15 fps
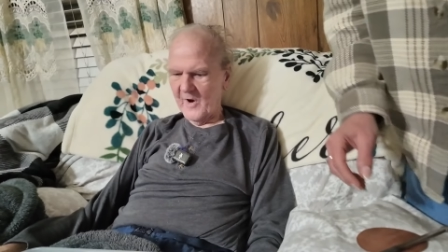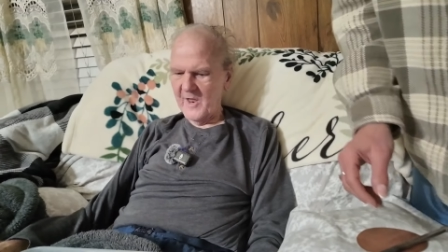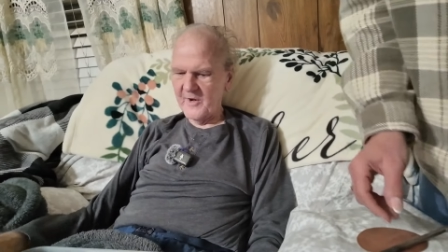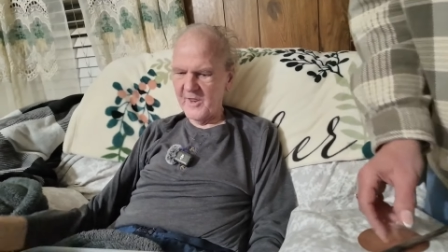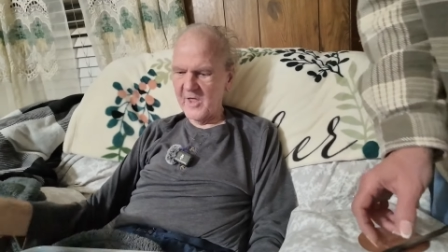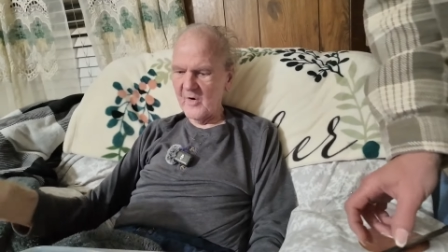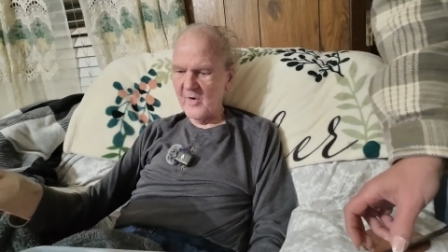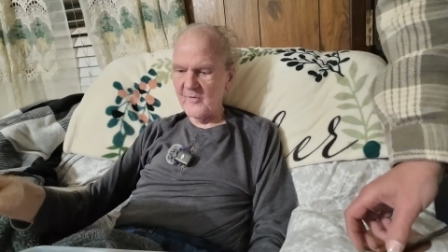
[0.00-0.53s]

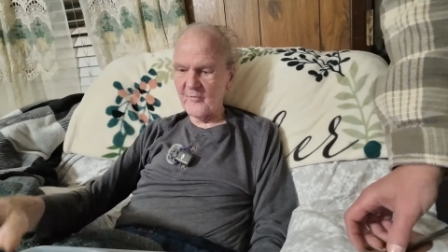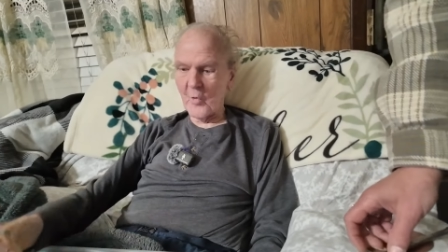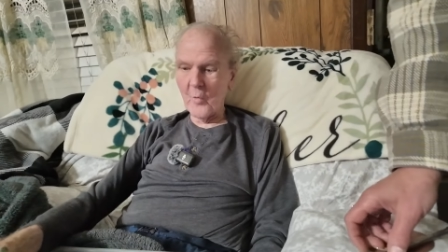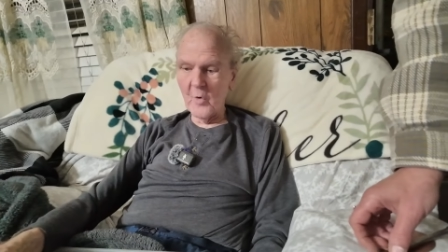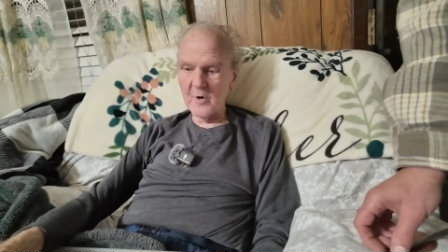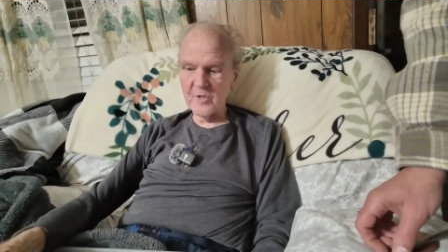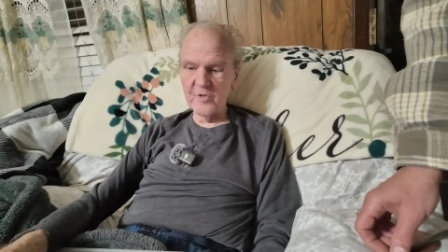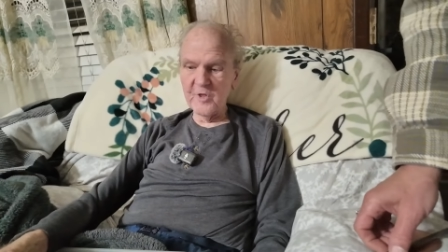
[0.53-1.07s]
Right now, every
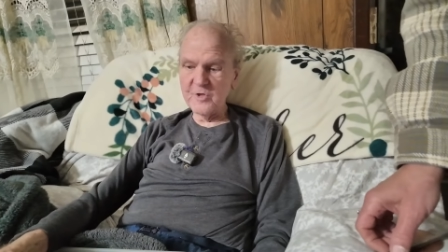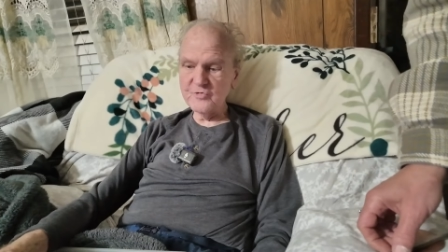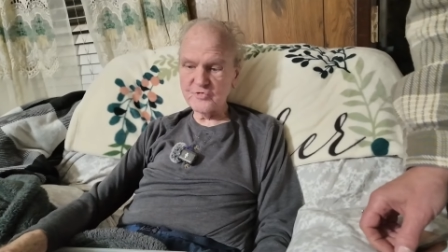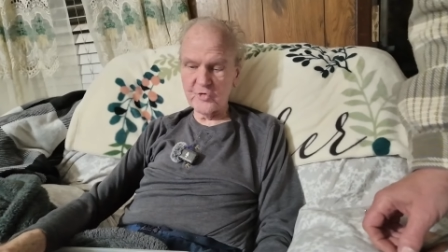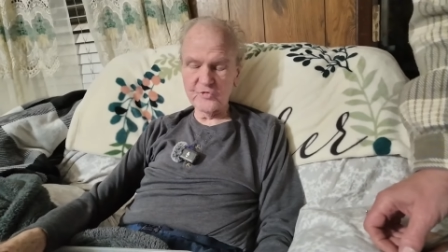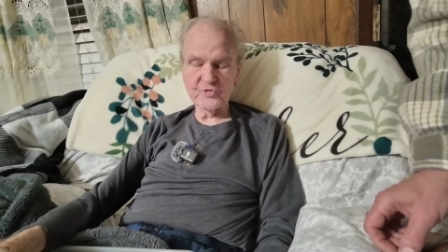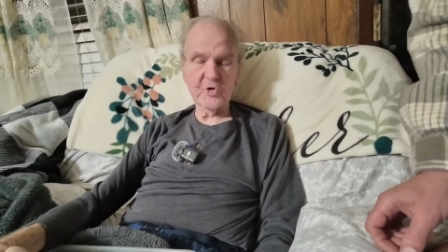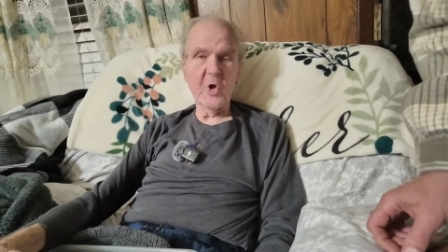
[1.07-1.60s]
one of
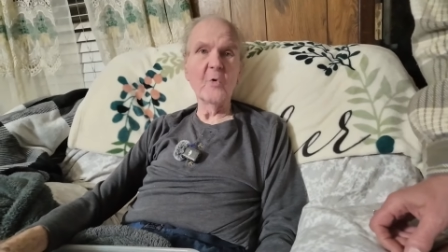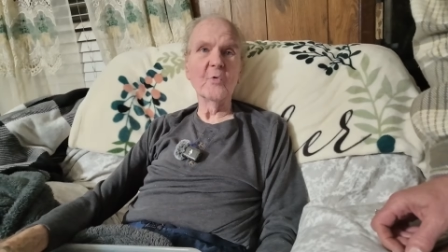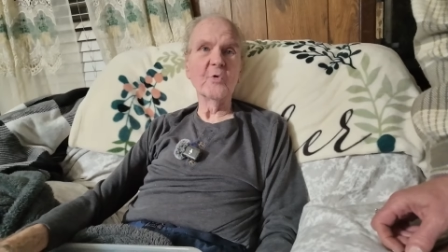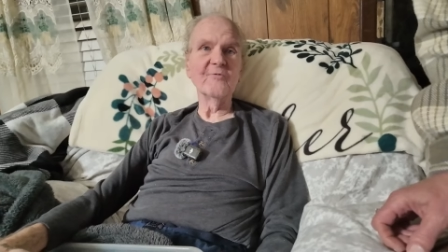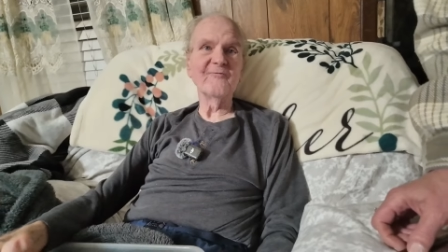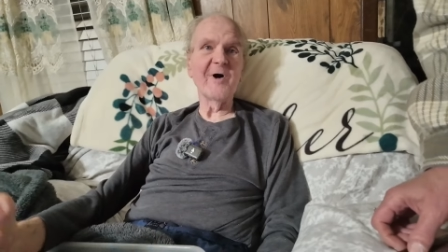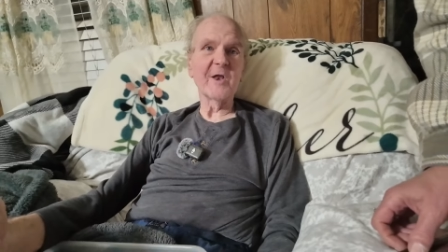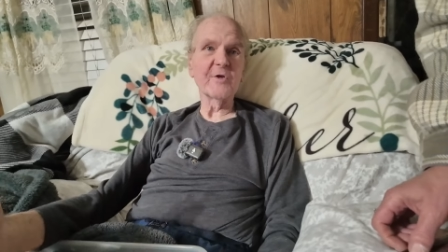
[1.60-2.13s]
these is
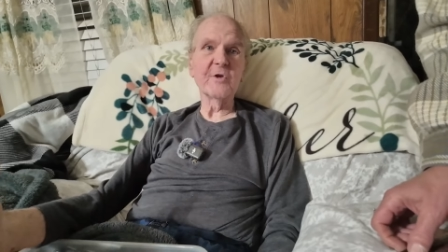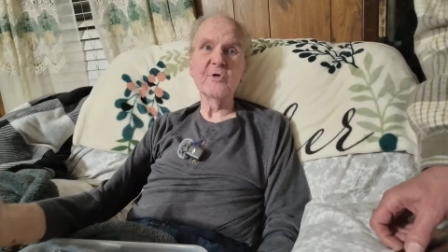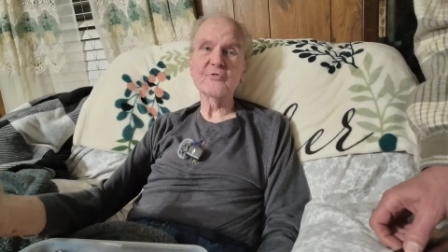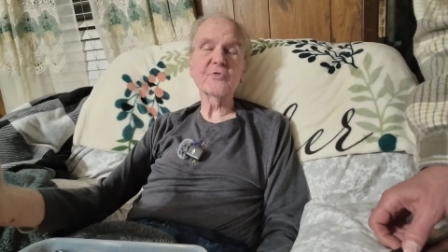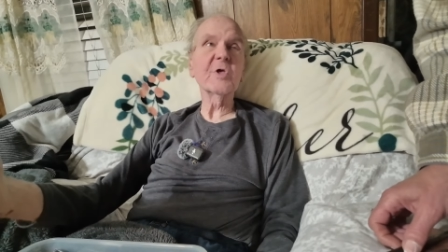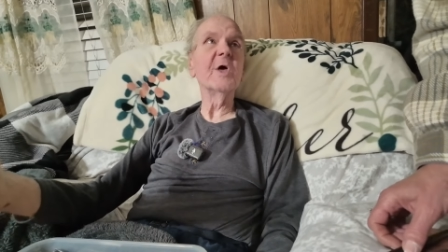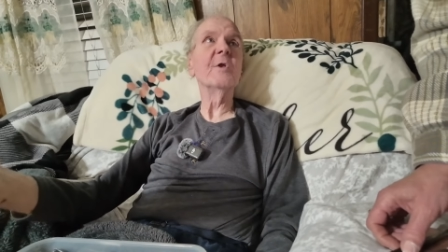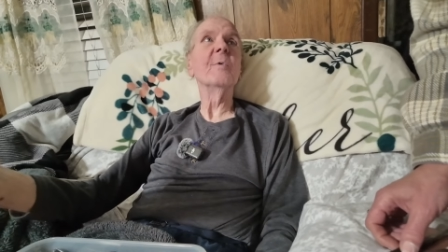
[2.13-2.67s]
sold if I
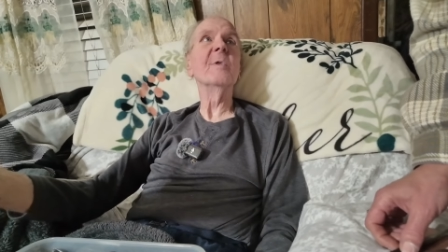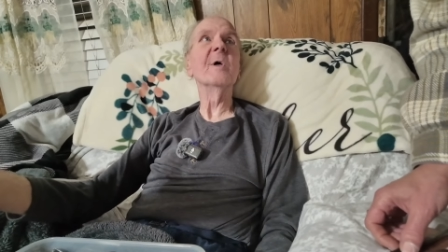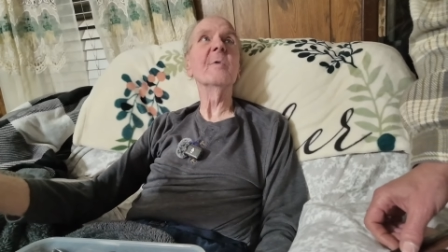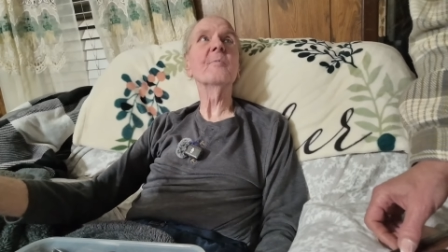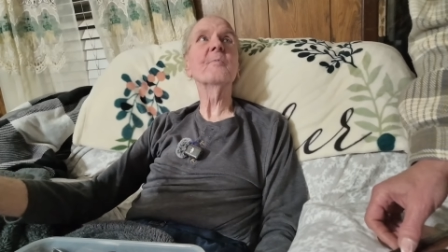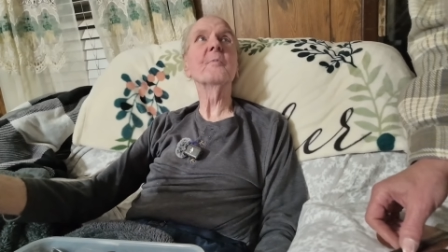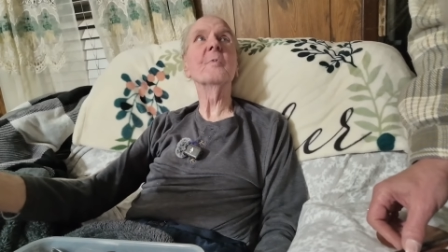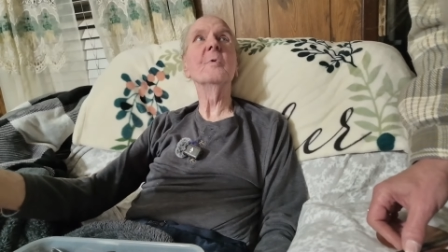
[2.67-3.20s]
just get
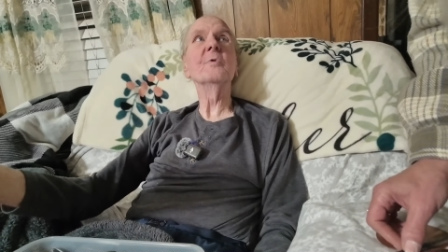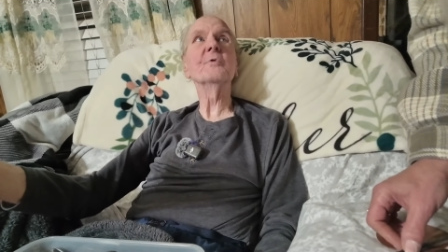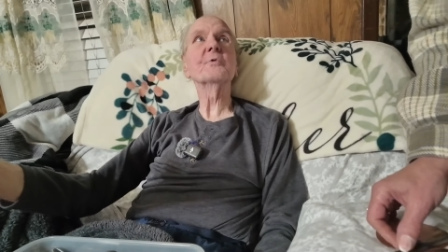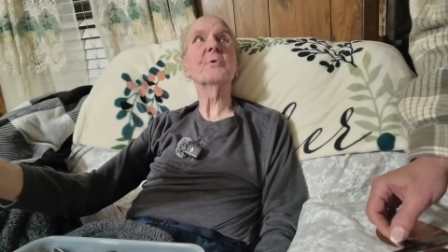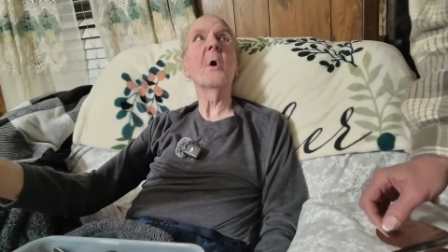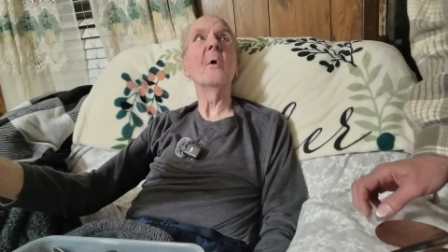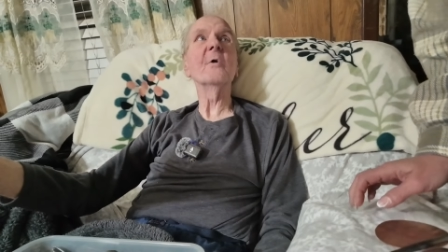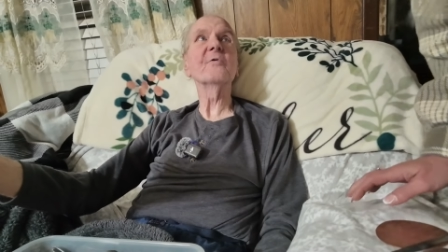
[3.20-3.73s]

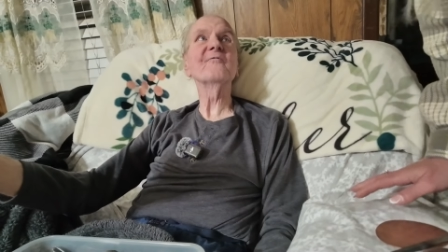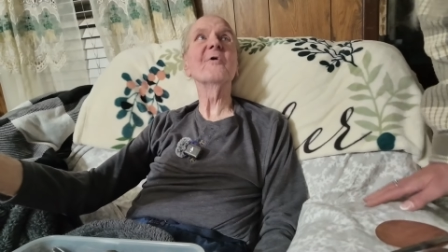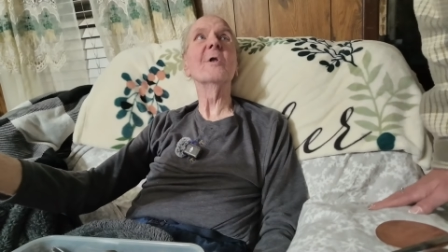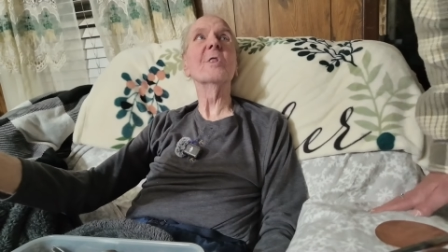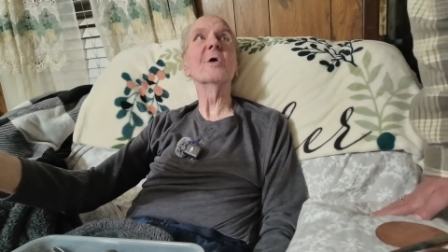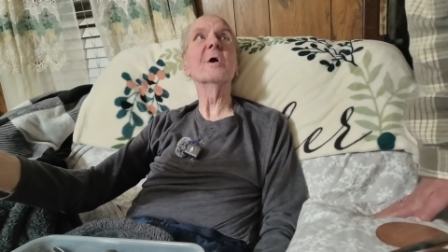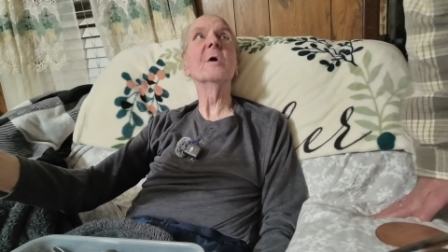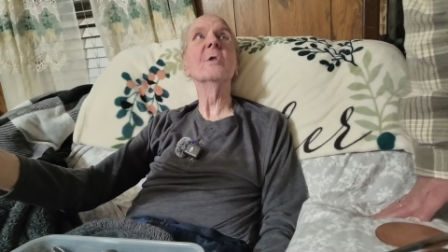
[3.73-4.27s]
start
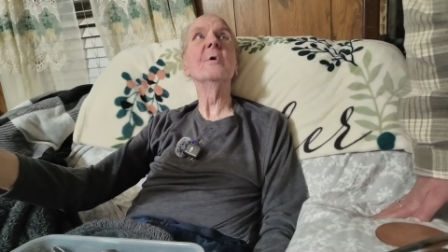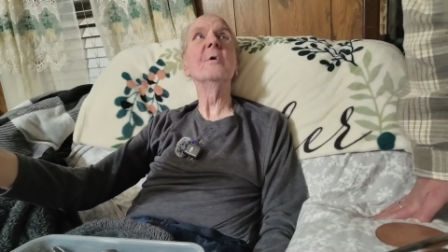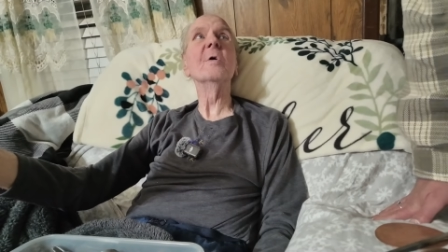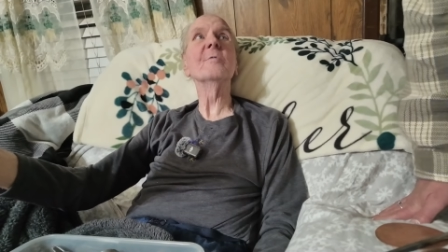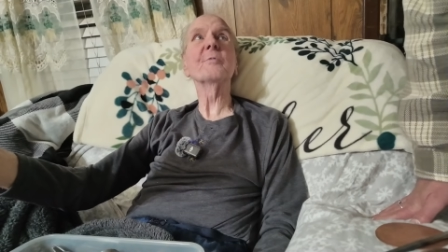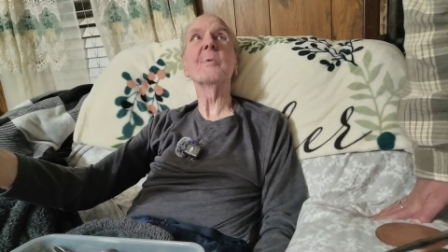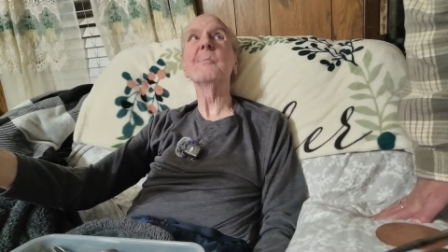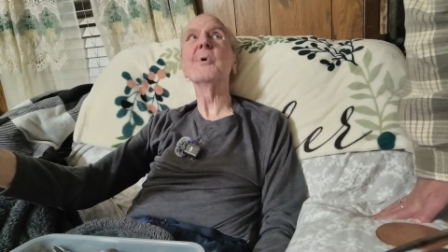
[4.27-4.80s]
feeling good
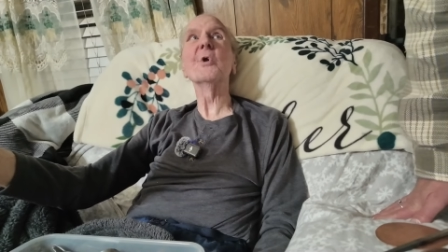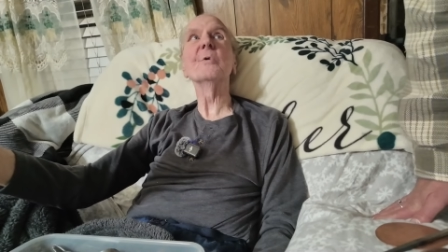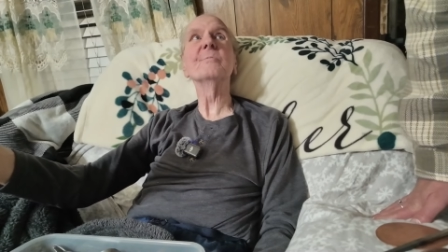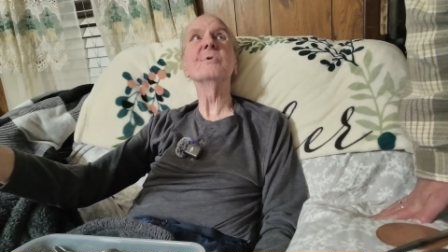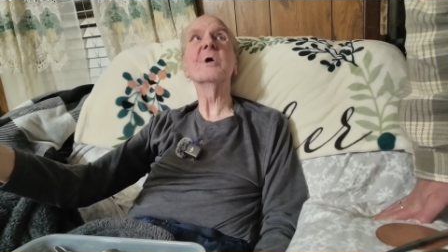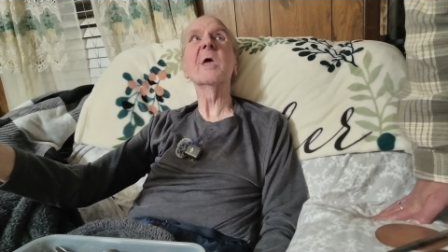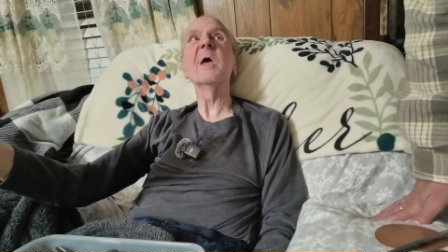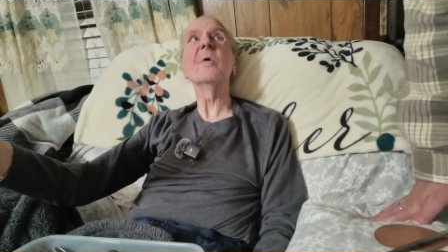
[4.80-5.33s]
enough to put
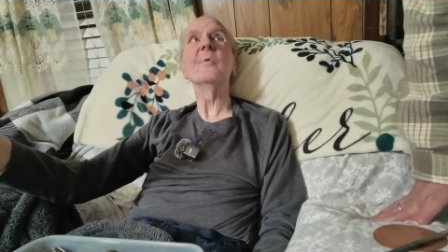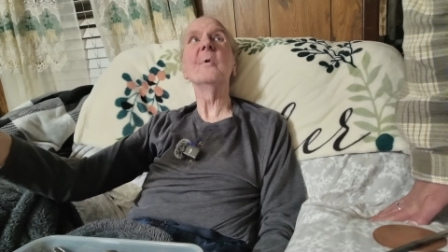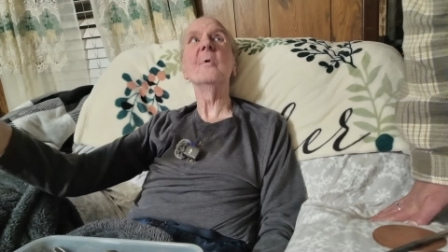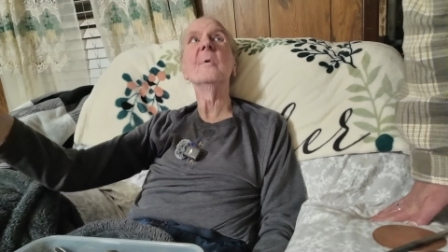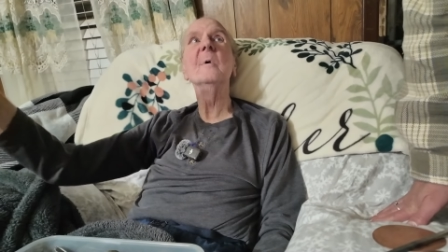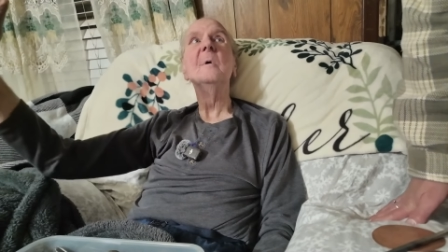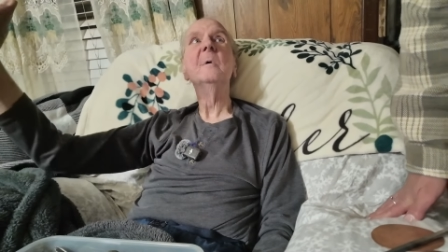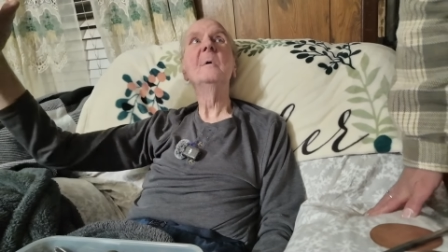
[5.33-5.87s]
them
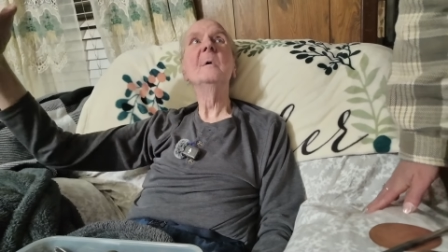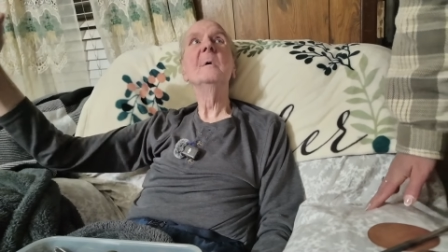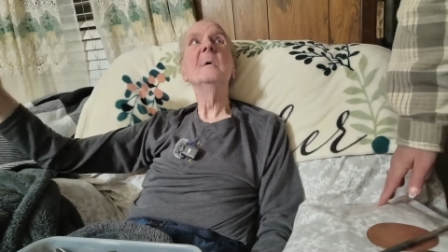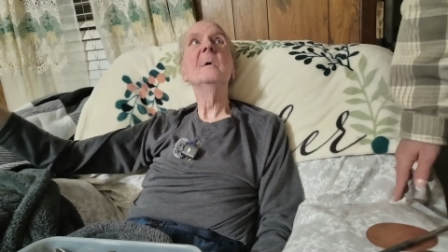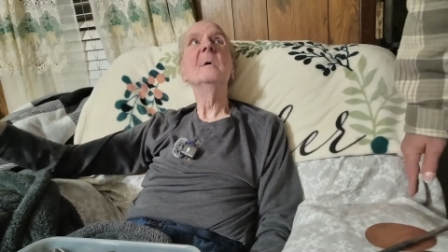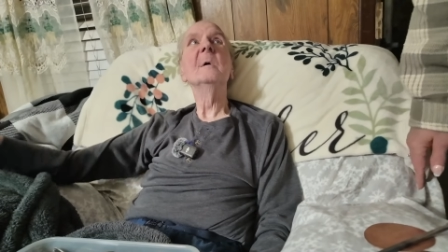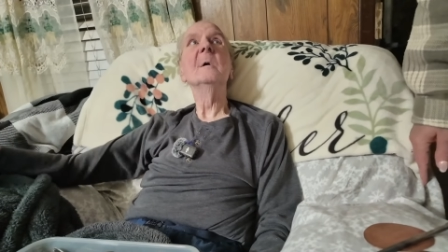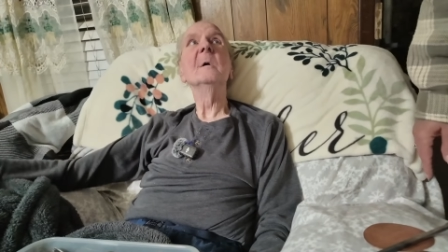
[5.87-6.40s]
together.
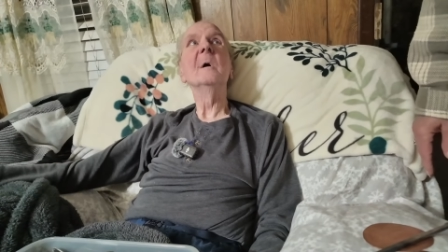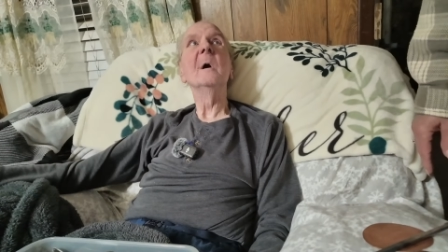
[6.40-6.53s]
Yeah.